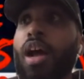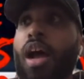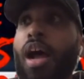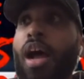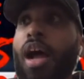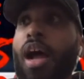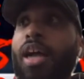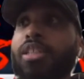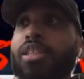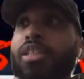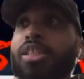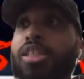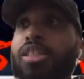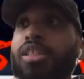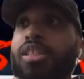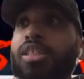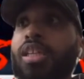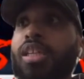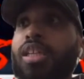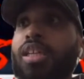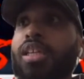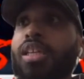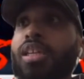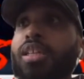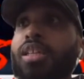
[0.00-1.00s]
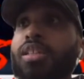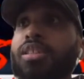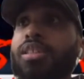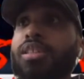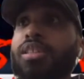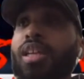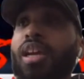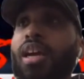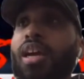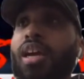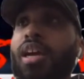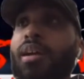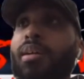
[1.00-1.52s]
I just think it's
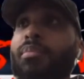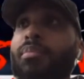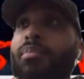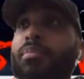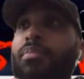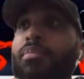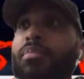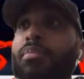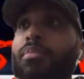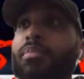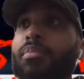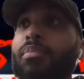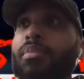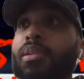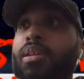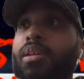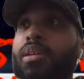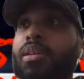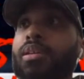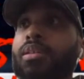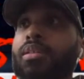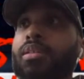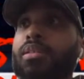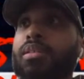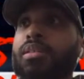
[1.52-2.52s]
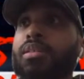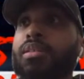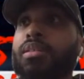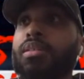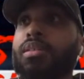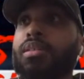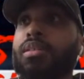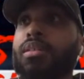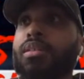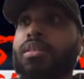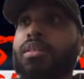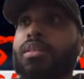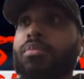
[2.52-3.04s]
time.
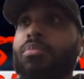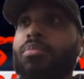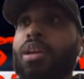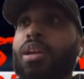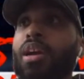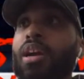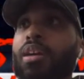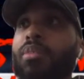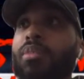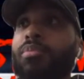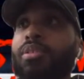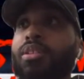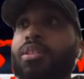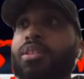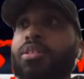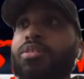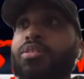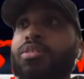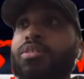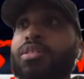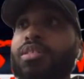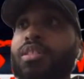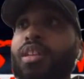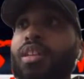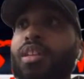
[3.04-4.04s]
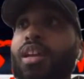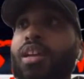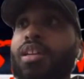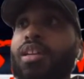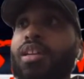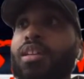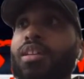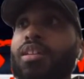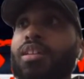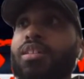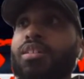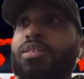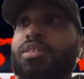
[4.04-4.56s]
Bianca Belair is like
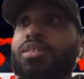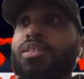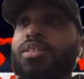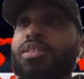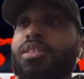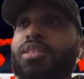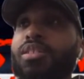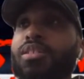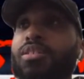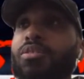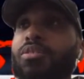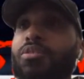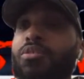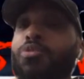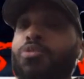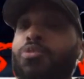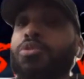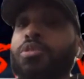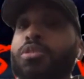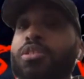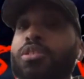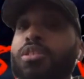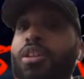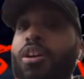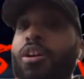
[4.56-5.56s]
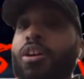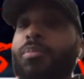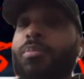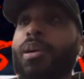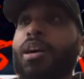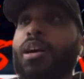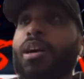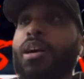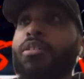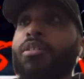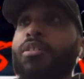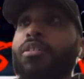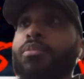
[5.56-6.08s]
she just oozes star
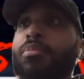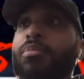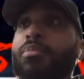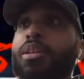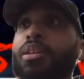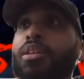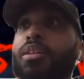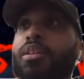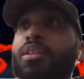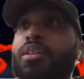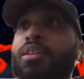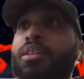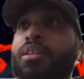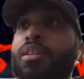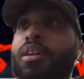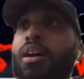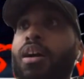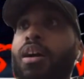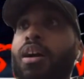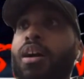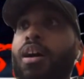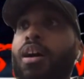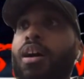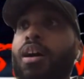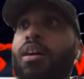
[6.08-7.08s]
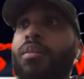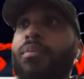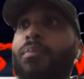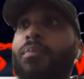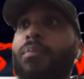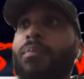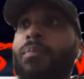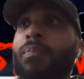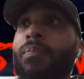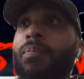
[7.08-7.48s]
power to me. Um, yeah,